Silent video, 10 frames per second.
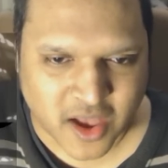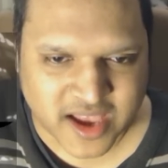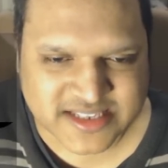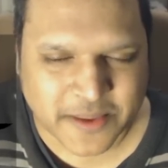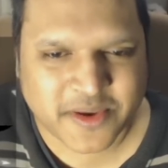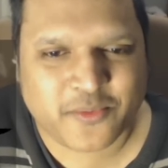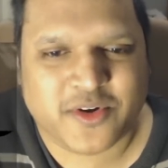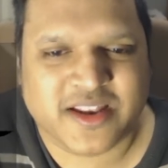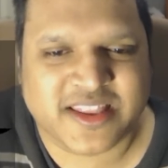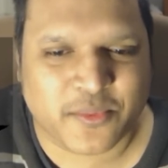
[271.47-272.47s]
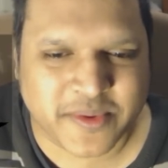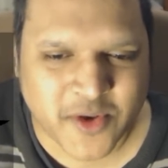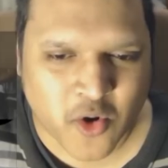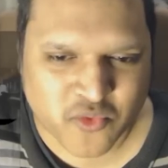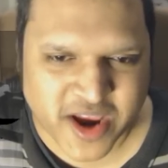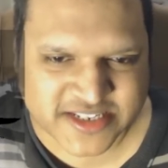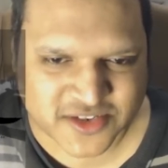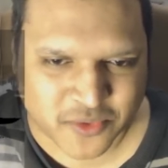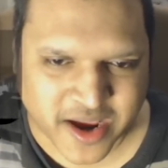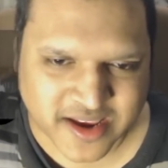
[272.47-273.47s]
Nice. I mean, there would be no
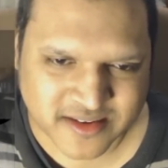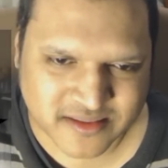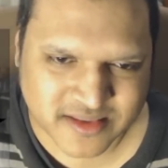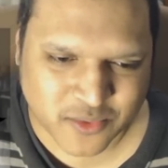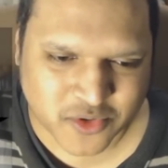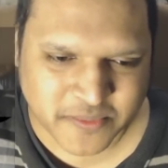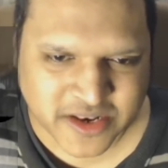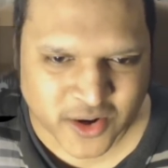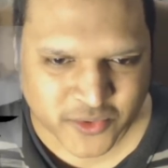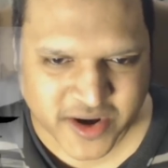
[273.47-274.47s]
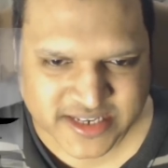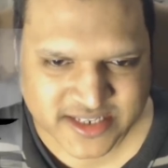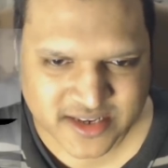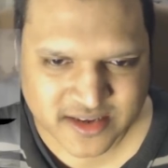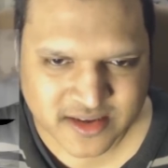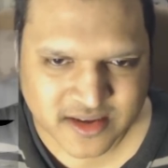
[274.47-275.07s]
rest, right? There would be no rest.